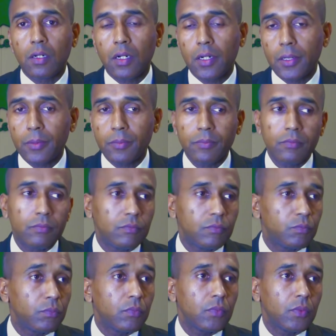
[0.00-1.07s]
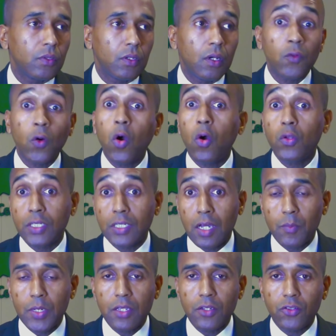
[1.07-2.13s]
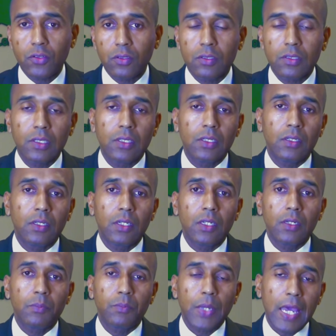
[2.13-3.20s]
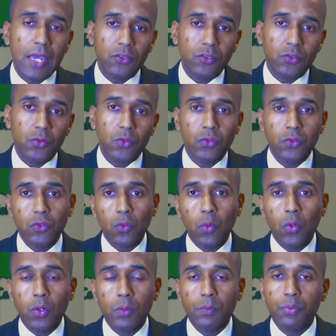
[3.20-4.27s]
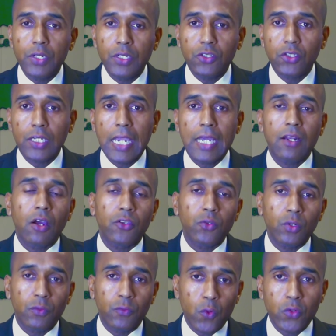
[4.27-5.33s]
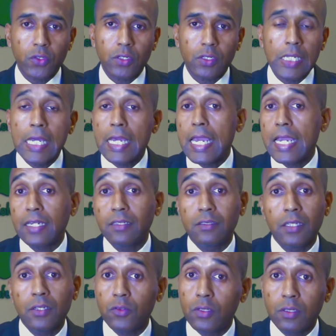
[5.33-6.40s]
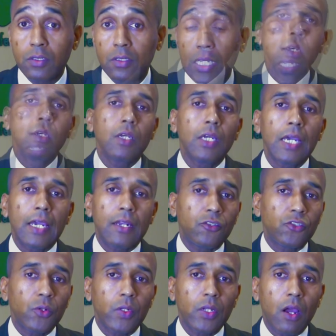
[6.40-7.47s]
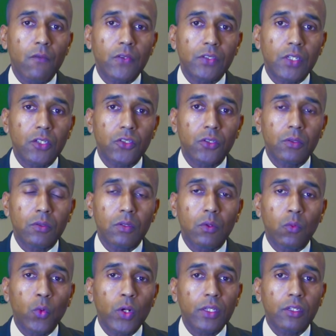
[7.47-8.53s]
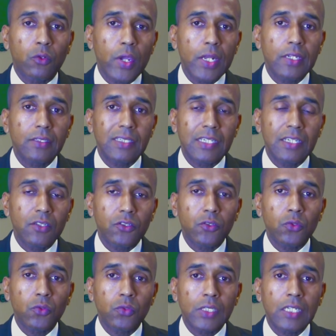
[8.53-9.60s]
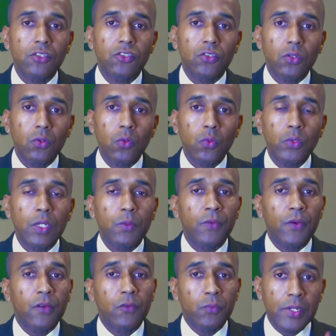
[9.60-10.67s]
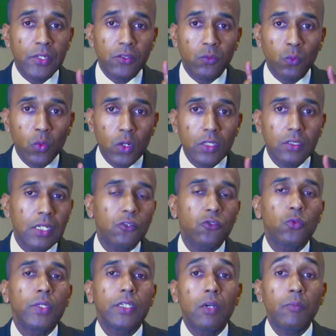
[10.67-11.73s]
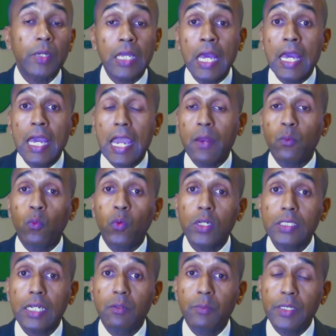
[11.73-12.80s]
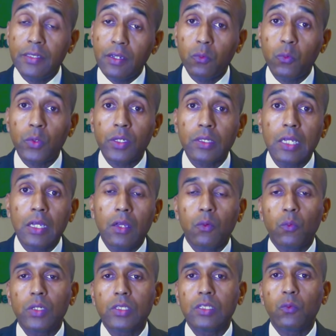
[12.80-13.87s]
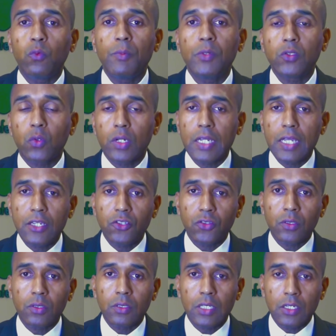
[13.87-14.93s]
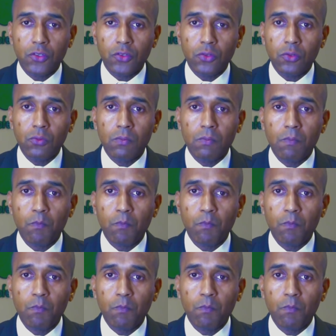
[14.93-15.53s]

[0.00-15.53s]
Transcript: um, of all denominations, pastors, and so on, preaching at our universities. It continues to this day. At our general conference session, one of the greatest issues that showed that revival and reformation was not truly coming and was not going to be dealt with was the women's ordination issue.